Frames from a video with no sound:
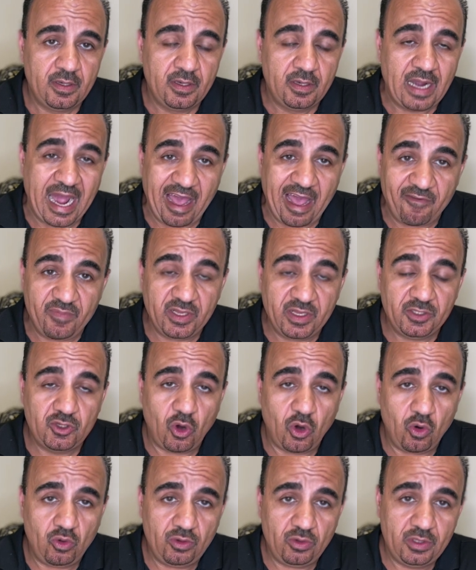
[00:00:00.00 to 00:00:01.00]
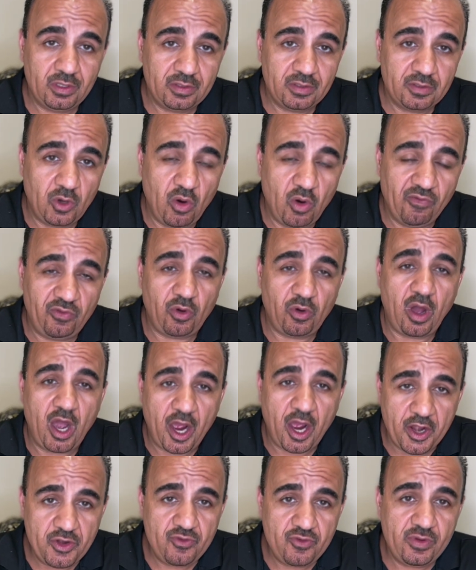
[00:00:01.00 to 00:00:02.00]
I have been told over
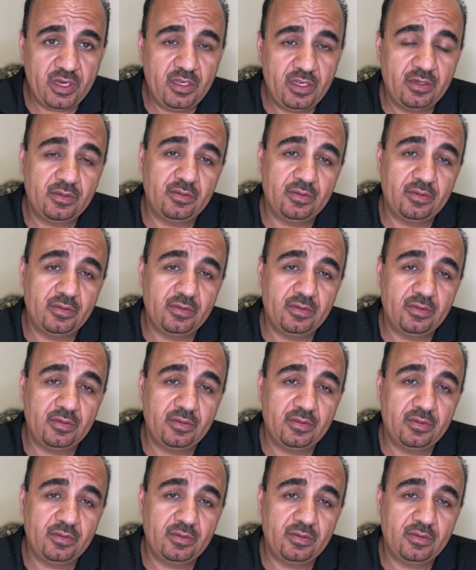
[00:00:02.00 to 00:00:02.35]
100